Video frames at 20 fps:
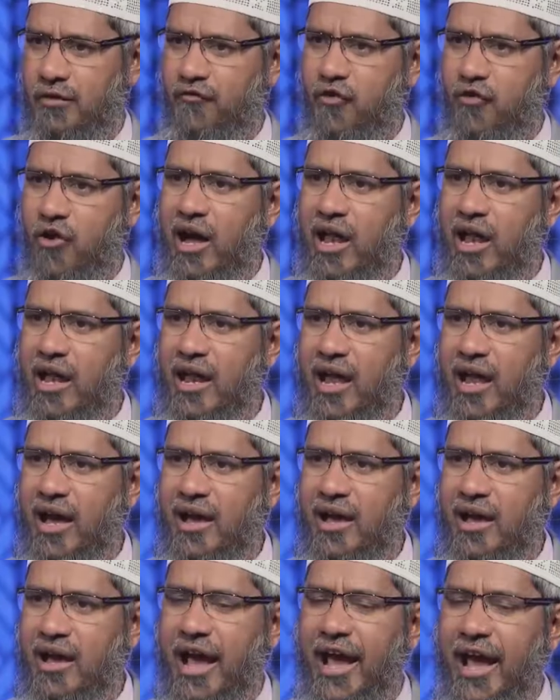For
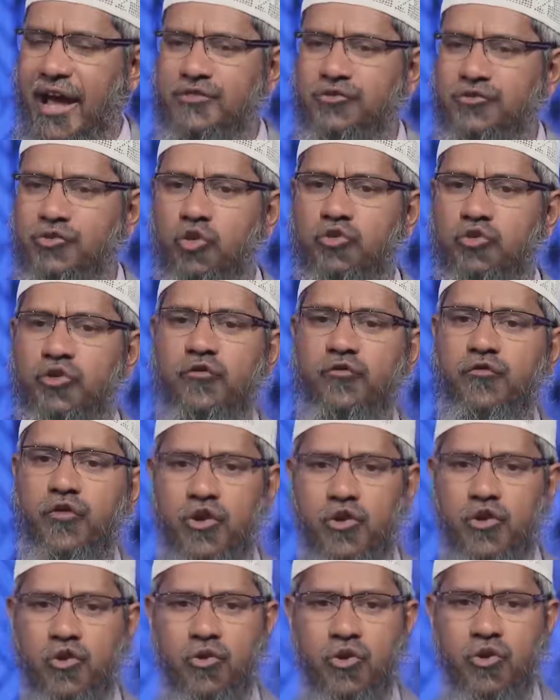Allah has chosen for
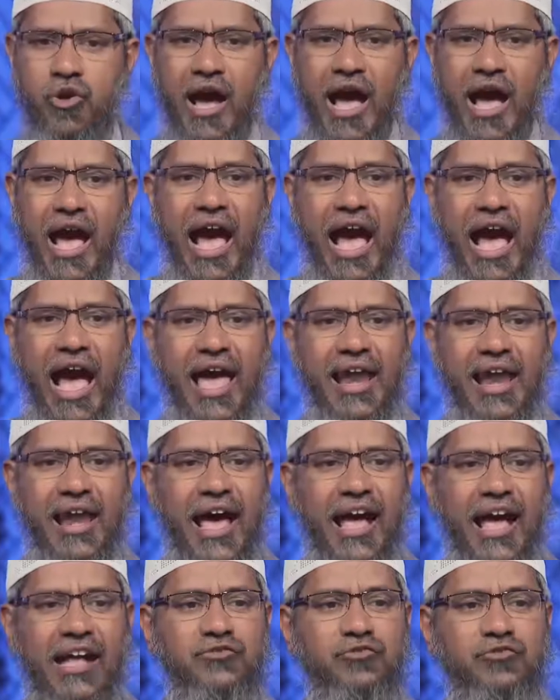you and
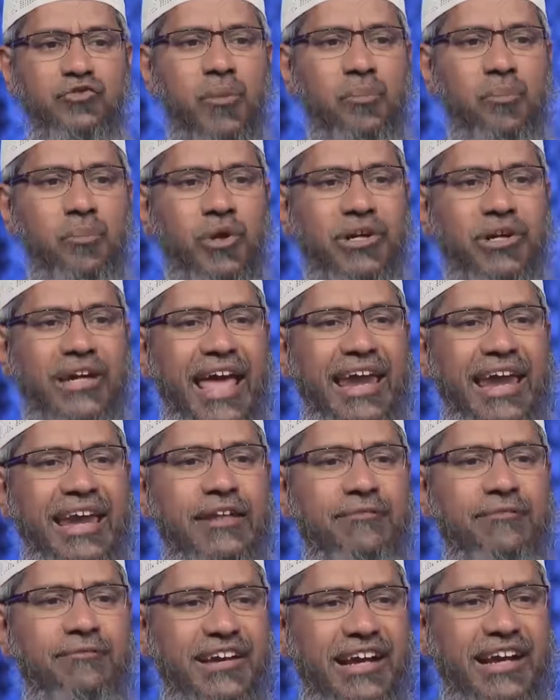has not put any
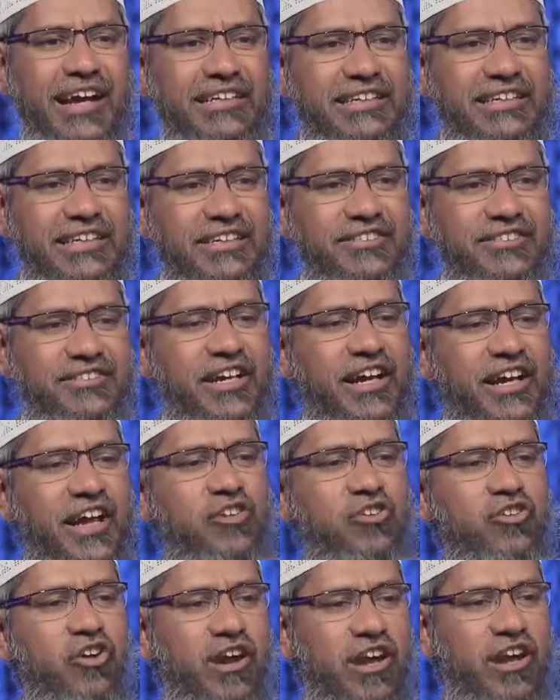difficulties
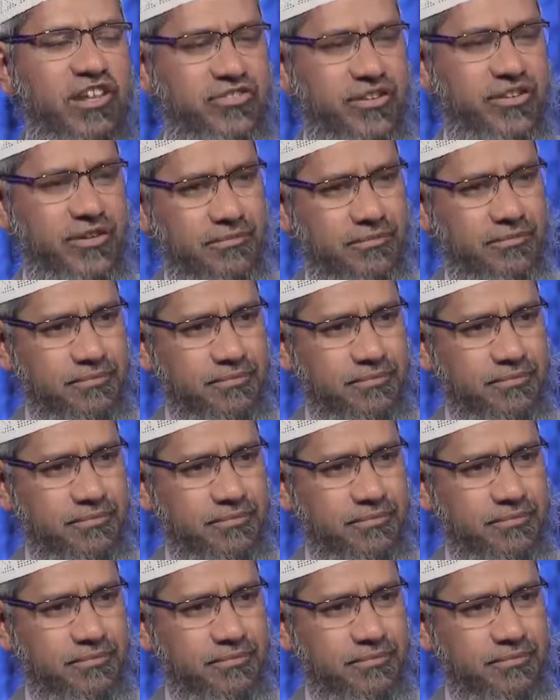in your religion.